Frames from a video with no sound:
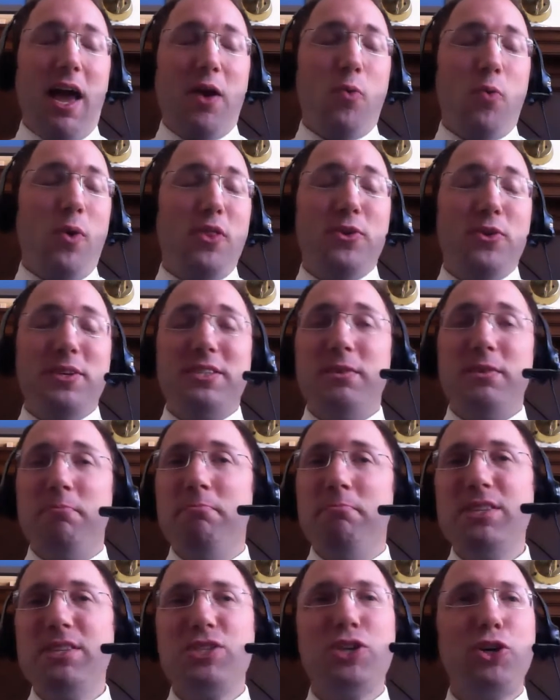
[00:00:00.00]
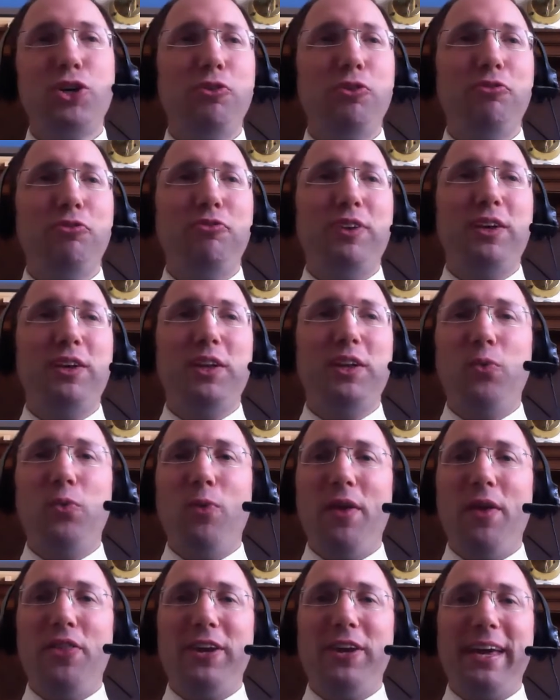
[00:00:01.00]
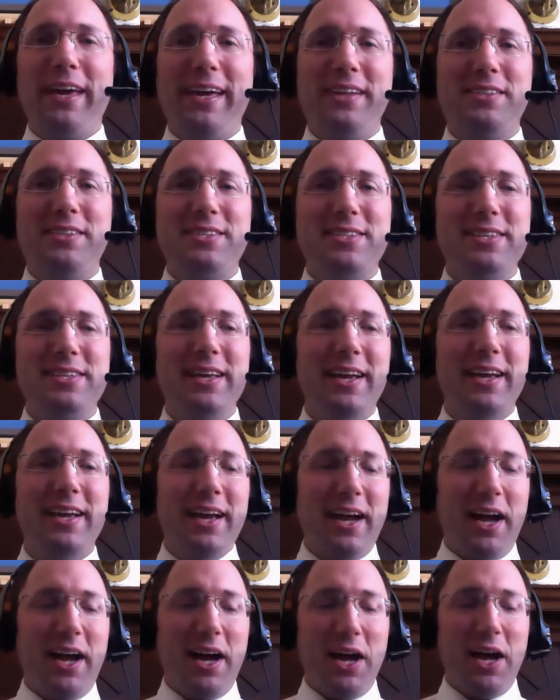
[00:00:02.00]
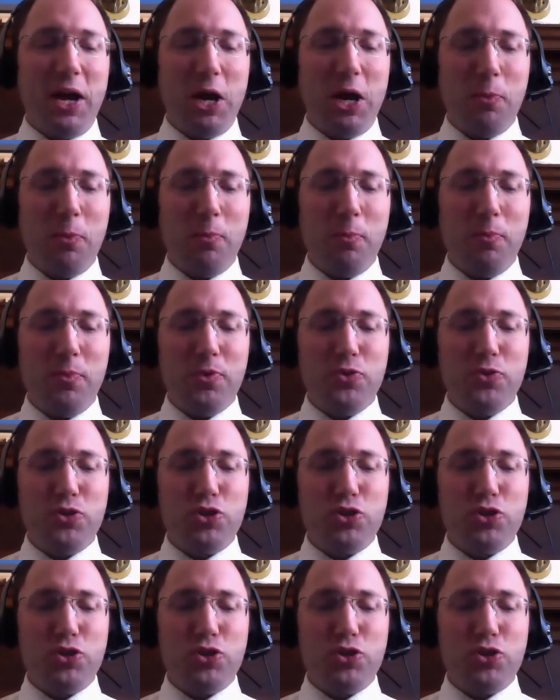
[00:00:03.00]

whether it's a mystical feeling whether it's um,